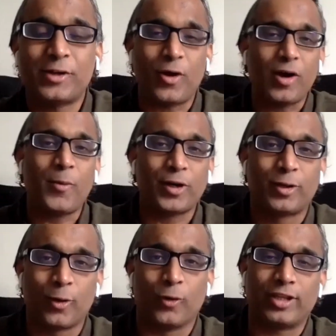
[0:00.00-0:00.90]
So talk
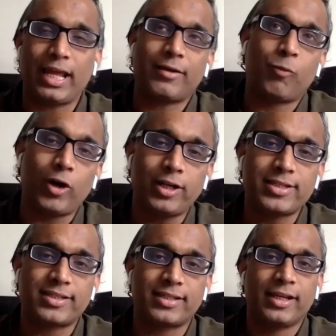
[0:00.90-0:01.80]
about growth. Like, what
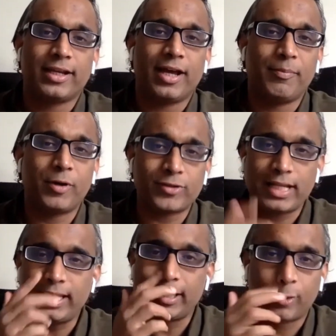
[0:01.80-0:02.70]
is,
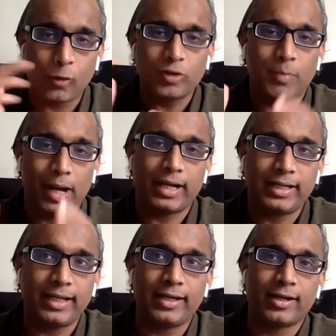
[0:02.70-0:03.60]
because I think growth
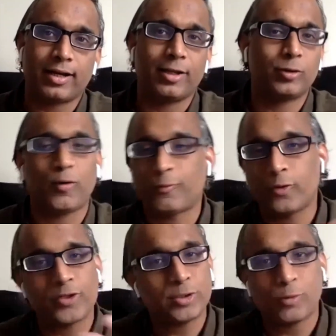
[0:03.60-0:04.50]
marketing, though, of
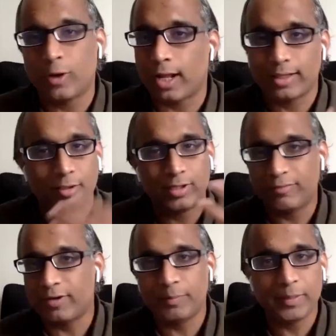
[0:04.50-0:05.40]
course, you could,
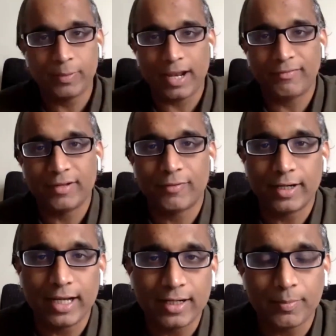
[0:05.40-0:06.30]
different people have
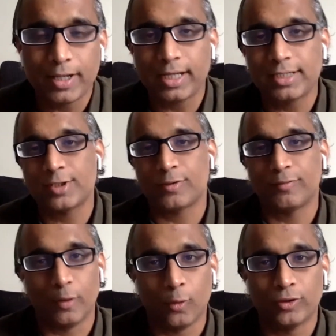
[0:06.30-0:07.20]
different interpretations
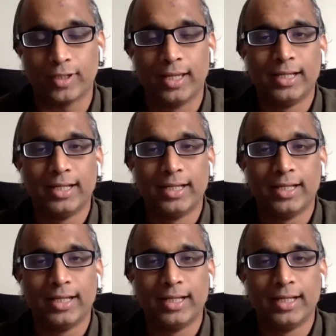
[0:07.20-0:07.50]
of growth.